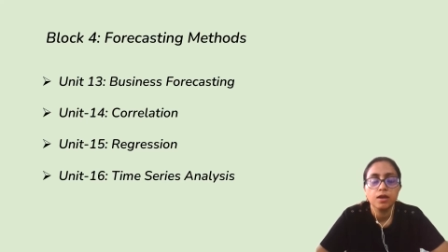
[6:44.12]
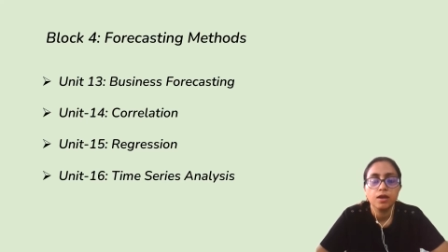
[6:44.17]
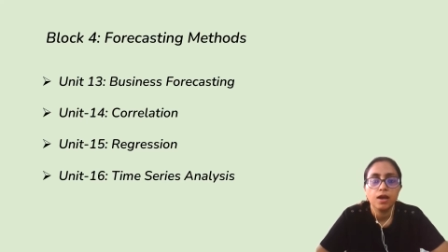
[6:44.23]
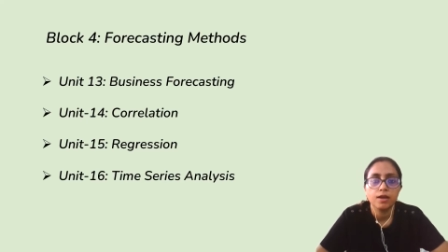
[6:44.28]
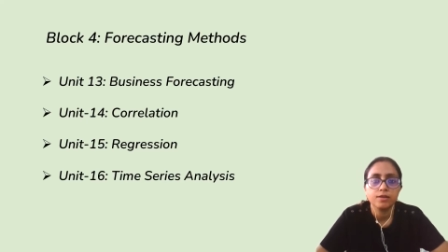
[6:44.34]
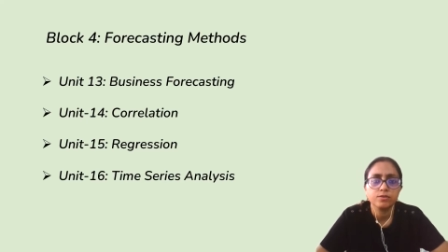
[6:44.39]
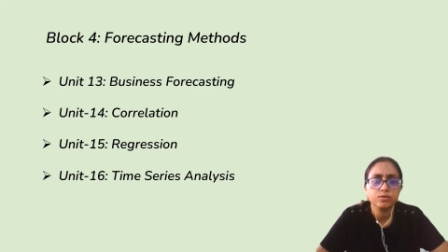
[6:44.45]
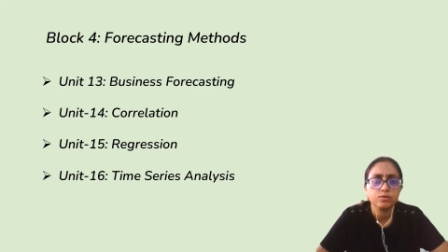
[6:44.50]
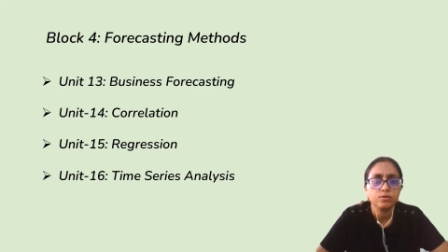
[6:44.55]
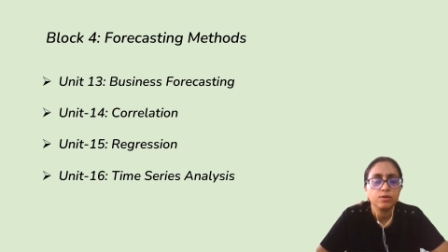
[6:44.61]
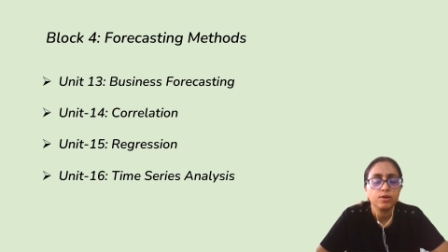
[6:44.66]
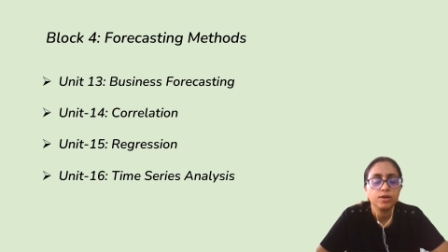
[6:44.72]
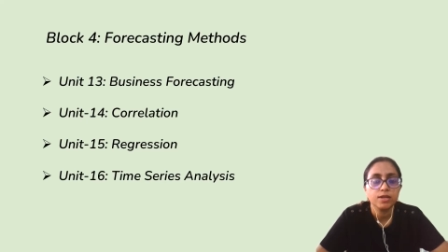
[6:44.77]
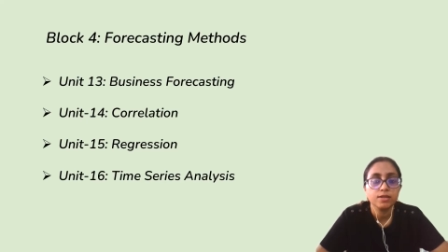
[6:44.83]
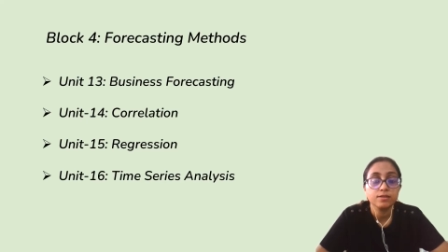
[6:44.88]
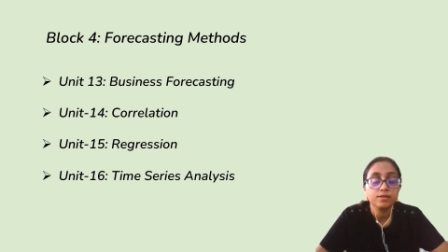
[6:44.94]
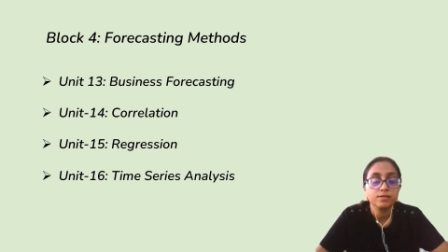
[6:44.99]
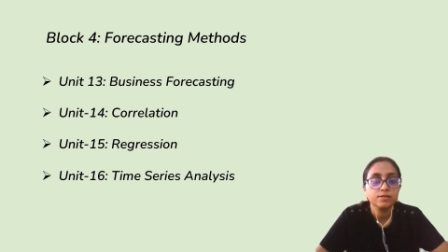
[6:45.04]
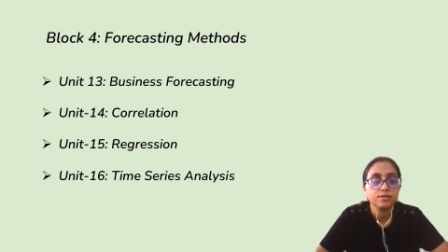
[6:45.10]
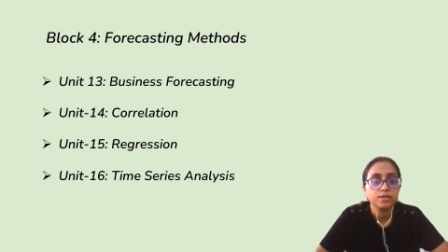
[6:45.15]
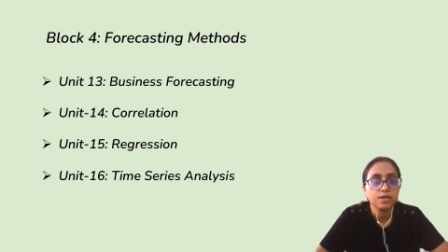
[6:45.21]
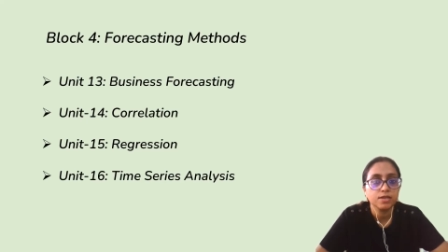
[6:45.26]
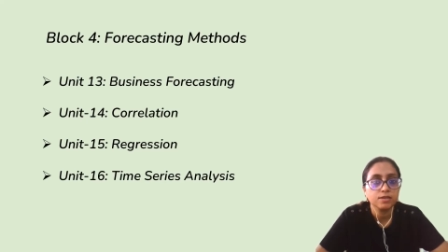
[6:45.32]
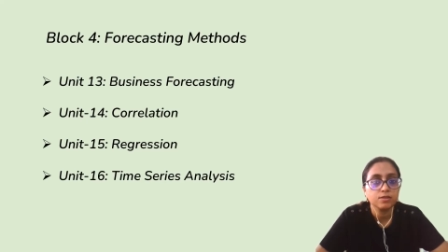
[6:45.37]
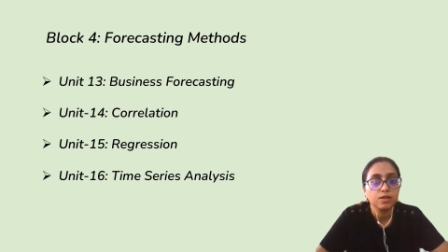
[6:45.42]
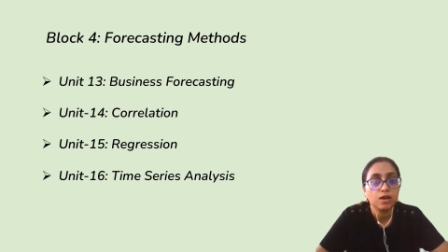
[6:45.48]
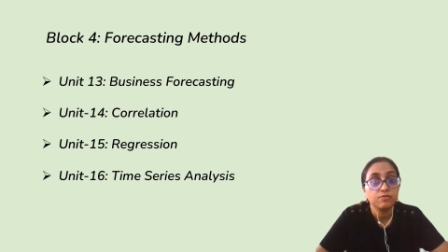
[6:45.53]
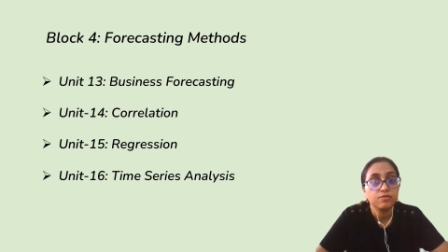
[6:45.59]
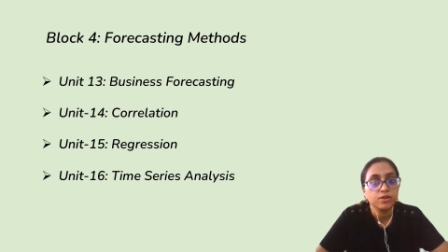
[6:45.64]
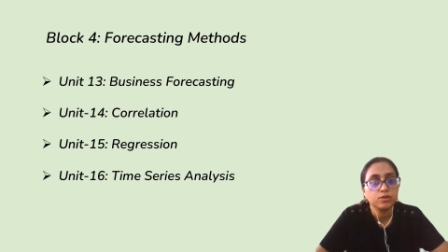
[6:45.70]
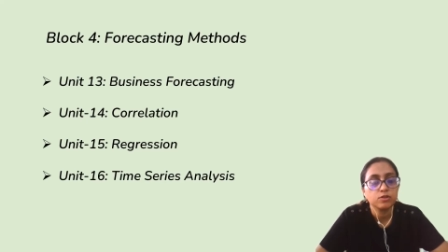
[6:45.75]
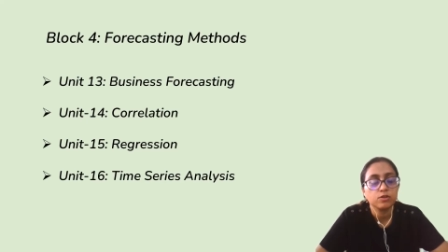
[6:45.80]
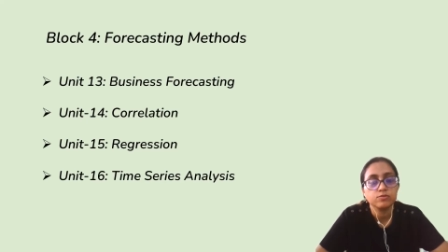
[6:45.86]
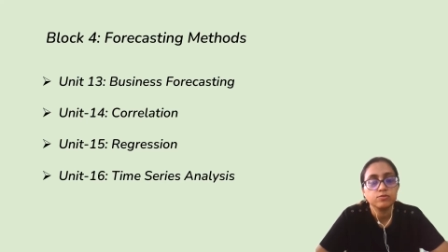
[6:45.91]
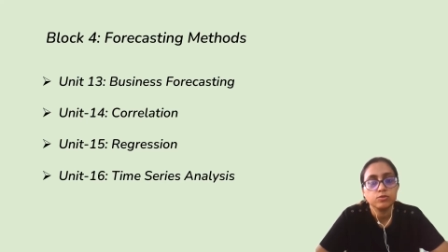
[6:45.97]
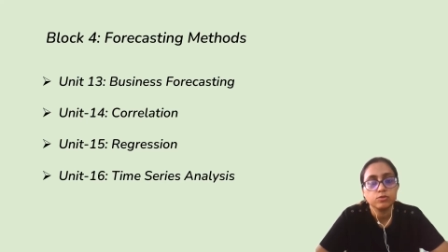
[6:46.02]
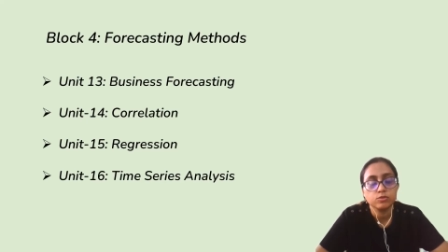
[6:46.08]
and so on, and then study the effect
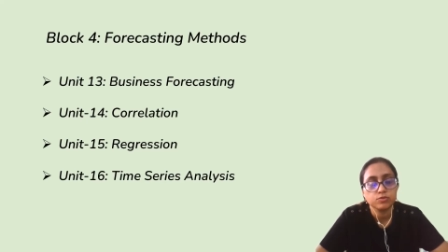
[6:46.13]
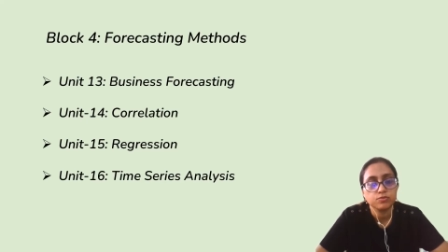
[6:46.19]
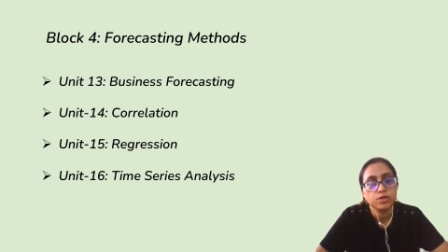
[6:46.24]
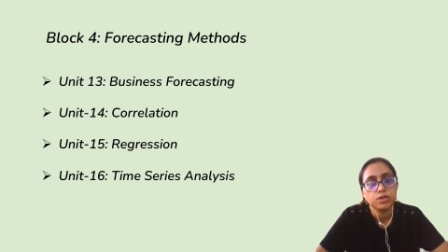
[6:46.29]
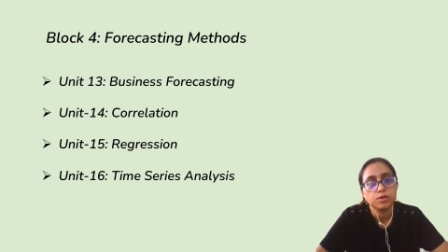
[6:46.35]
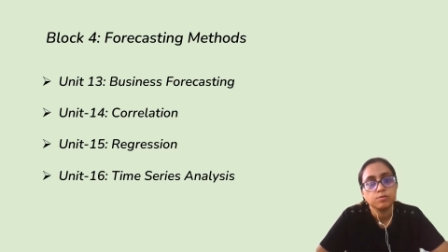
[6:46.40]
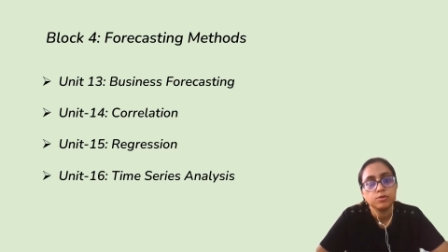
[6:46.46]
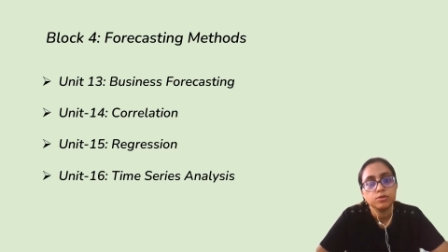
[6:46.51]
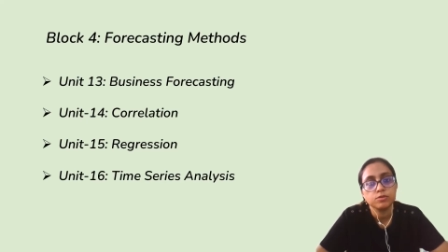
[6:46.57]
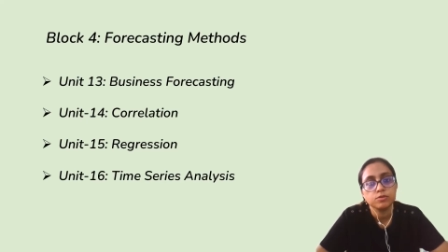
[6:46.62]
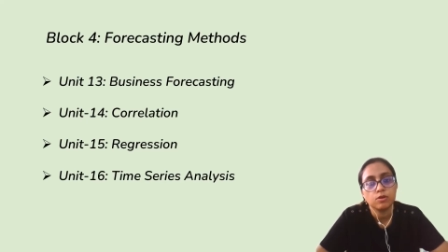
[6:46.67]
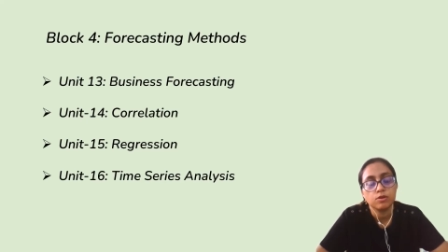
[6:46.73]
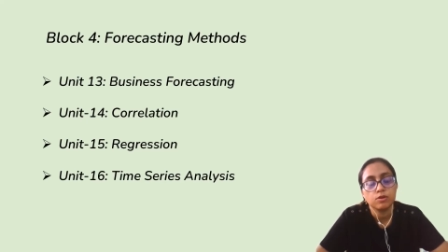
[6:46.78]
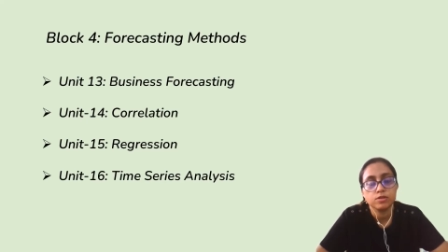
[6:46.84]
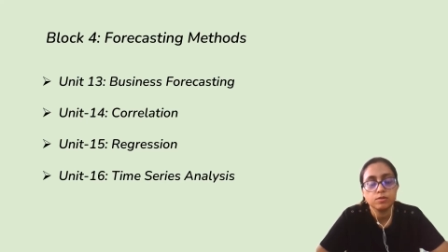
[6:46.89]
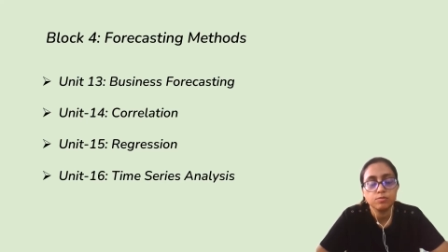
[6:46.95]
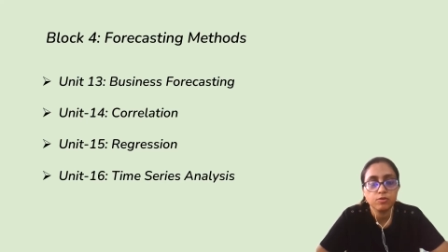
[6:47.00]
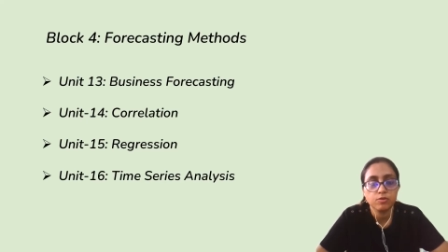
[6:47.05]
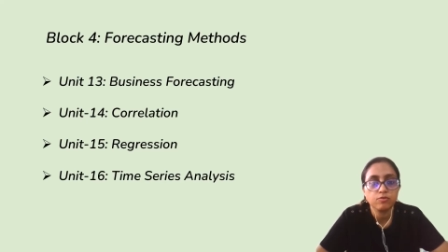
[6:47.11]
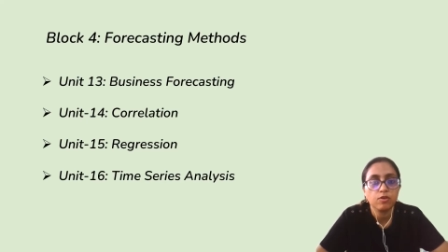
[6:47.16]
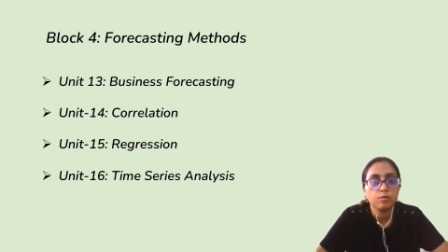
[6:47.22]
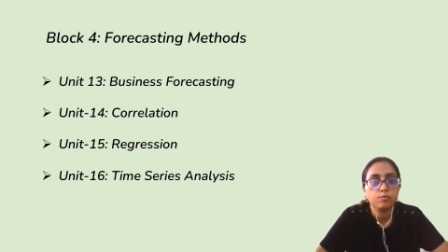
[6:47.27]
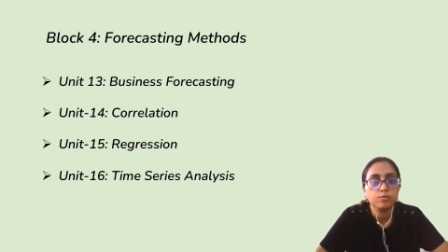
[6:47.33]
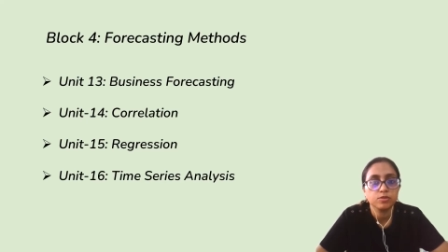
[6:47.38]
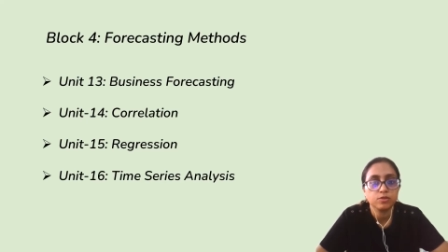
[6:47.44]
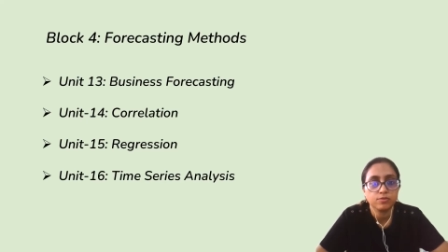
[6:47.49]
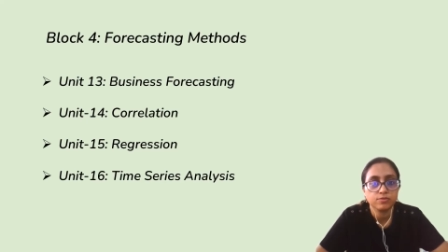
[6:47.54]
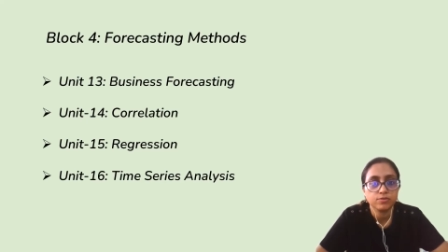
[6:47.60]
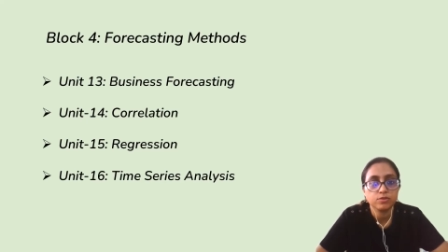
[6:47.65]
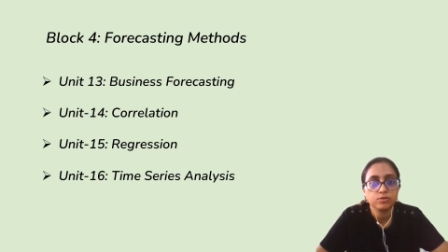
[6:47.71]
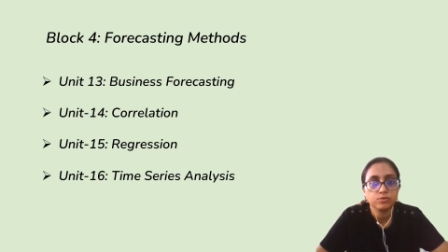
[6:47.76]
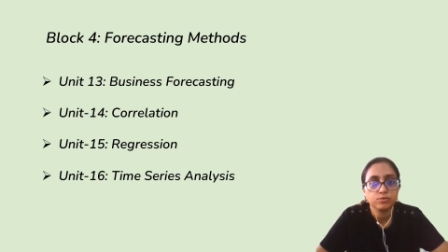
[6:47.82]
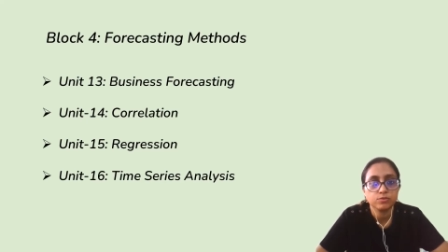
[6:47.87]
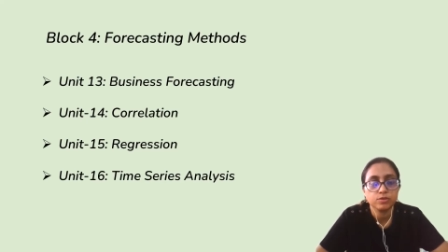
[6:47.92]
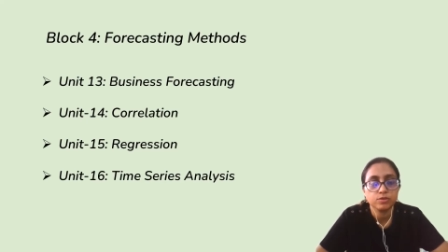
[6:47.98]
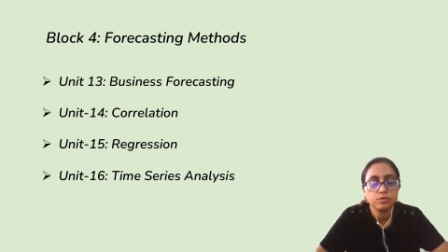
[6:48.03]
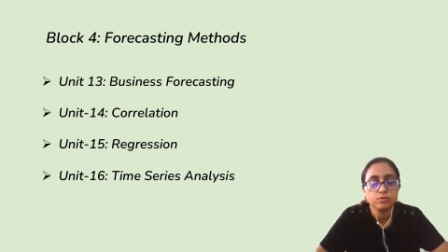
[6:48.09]
of those variables on the performance of the student.